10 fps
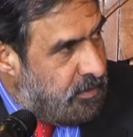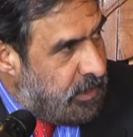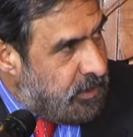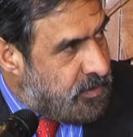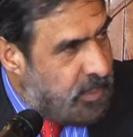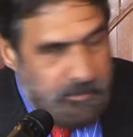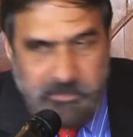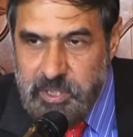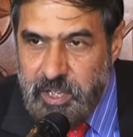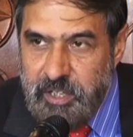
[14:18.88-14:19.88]
at the
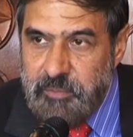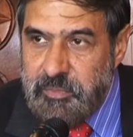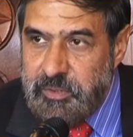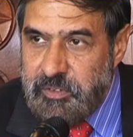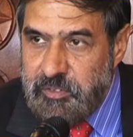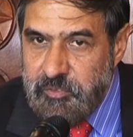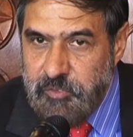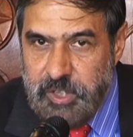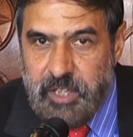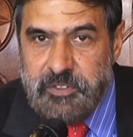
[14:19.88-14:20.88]
same time,
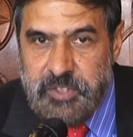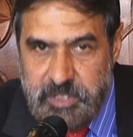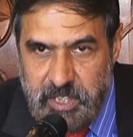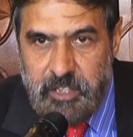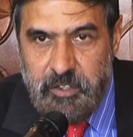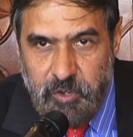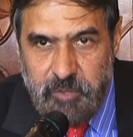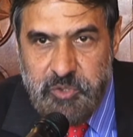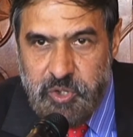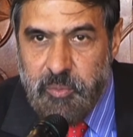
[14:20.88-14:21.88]
we are still
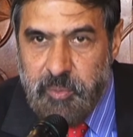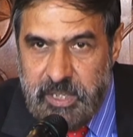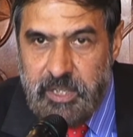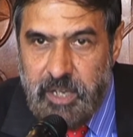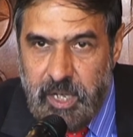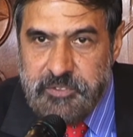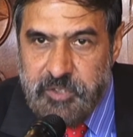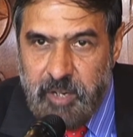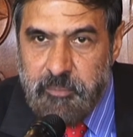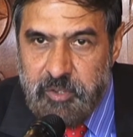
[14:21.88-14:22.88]
home to a very
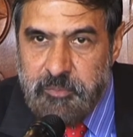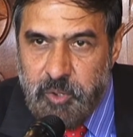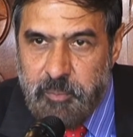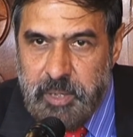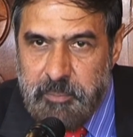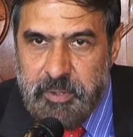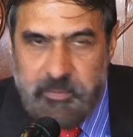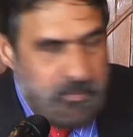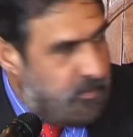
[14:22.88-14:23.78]
large number of poor people.